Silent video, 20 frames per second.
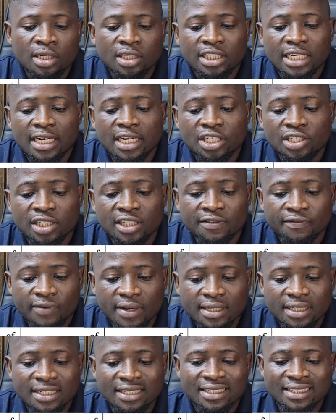Challenges
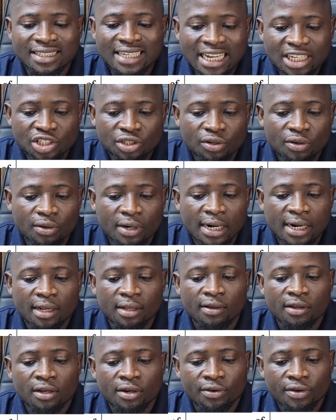facing natural
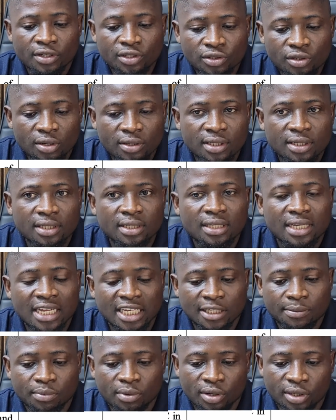resources
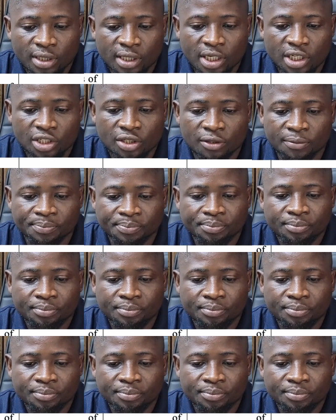exploitation.